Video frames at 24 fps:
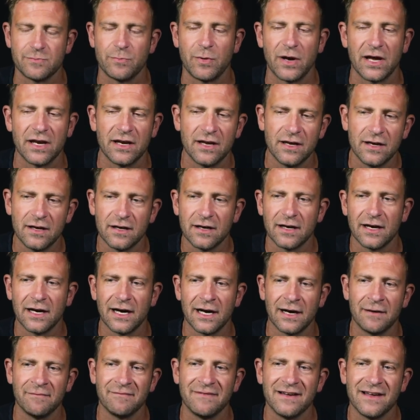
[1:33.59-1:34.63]
But
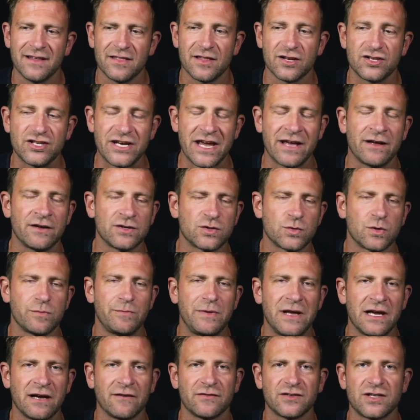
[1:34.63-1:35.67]
um, the challenge with
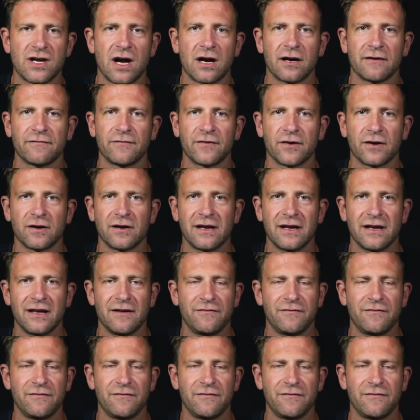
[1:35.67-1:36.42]
being a photographer,